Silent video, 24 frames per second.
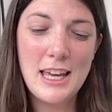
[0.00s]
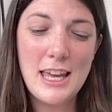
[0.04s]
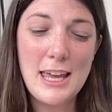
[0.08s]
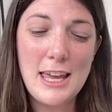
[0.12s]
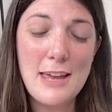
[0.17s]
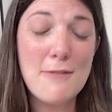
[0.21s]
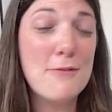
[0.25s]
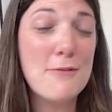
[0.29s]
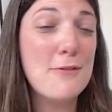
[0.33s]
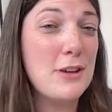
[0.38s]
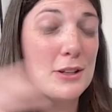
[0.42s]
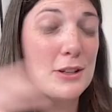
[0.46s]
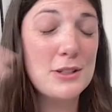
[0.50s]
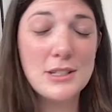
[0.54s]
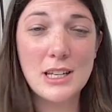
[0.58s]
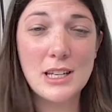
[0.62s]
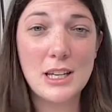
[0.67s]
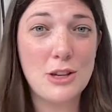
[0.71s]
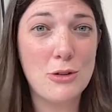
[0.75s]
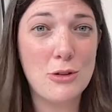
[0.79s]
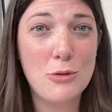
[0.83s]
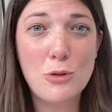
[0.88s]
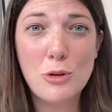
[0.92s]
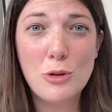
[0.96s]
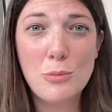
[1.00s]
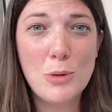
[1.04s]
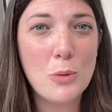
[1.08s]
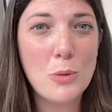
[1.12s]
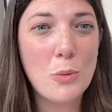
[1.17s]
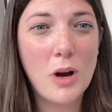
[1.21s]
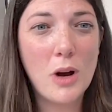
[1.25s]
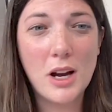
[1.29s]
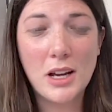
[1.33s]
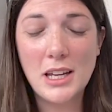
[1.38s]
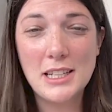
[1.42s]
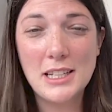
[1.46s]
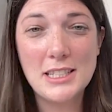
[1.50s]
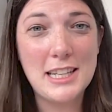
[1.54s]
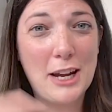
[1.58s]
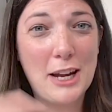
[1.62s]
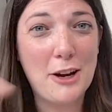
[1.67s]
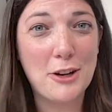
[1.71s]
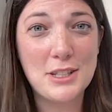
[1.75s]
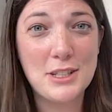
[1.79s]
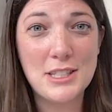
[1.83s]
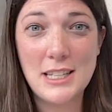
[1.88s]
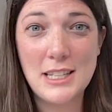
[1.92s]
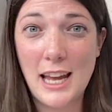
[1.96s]
it feels like you could be walking into
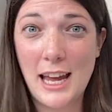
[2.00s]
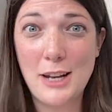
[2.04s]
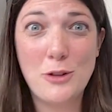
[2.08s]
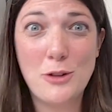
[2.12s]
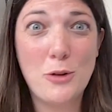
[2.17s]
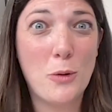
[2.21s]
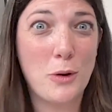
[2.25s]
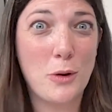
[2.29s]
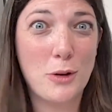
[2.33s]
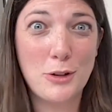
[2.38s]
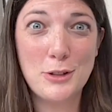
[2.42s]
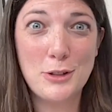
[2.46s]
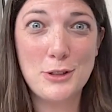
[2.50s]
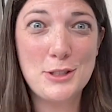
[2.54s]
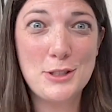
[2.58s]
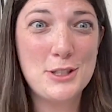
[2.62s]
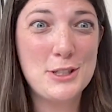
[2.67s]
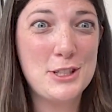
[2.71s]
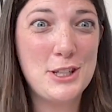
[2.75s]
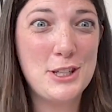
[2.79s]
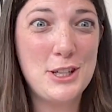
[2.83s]
Ericsson headquarters,